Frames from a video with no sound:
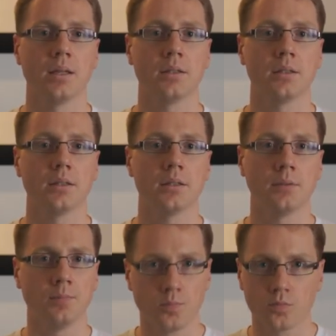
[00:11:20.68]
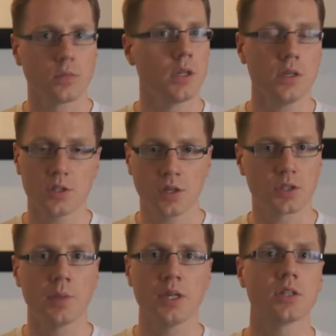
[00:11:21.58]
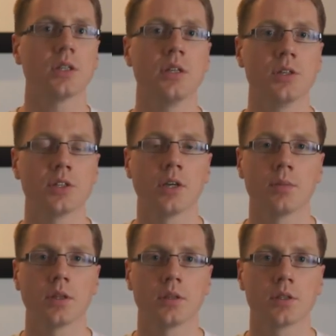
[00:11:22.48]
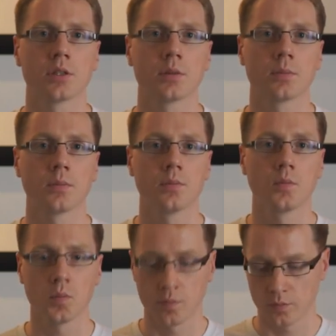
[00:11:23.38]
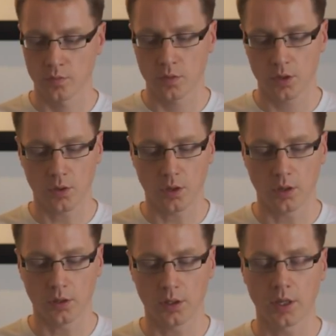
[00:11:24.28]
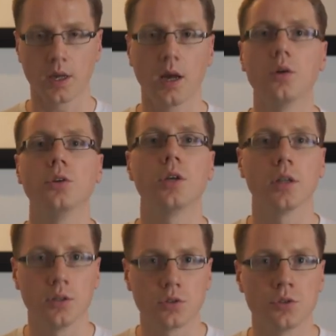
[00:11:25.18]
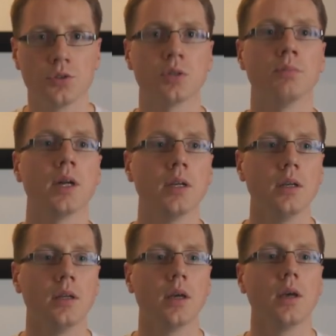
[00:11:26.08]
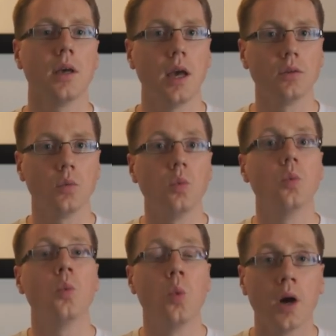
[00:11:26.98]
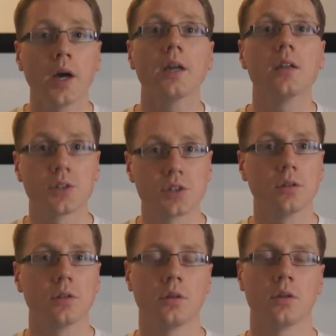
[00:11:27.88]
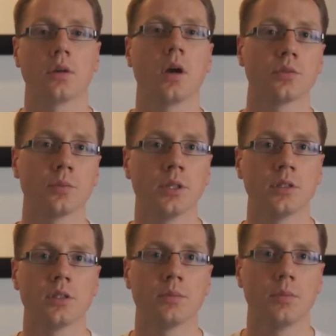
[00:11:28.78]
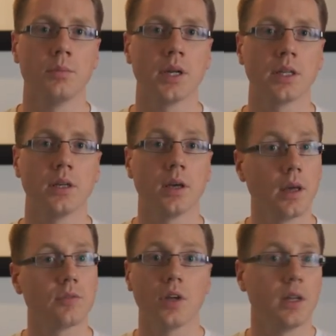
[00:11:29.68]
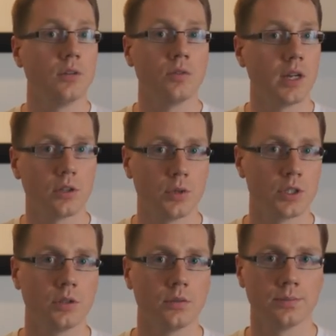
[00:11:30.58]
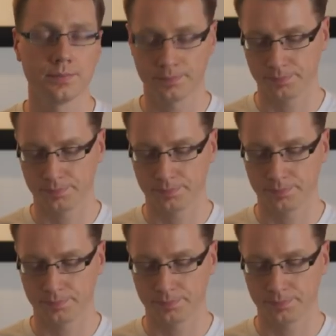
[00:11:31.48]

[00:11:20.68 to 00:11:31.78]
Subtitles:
And he says basically the same things, like how you can introduce some money and why does government money have any value at all.